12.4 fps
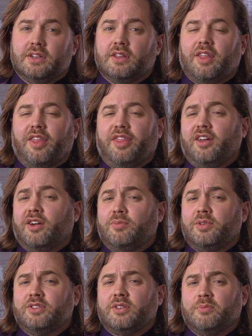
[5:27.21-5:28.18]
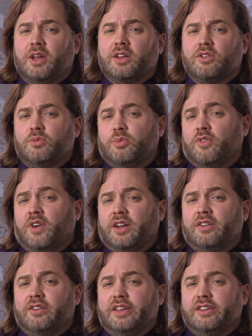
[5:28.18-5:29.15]
The therapist and medical
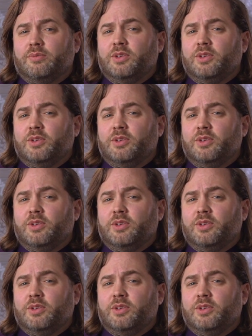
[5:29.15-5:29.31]
provider need to